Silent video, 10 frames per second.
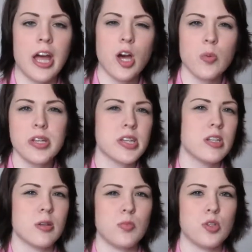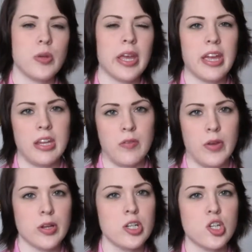I always end up doing it in a
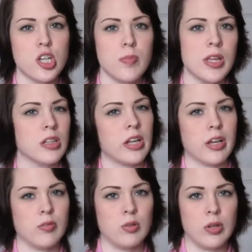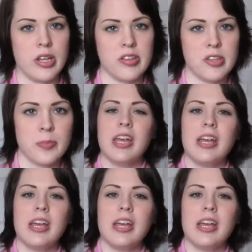very chibi-like voice.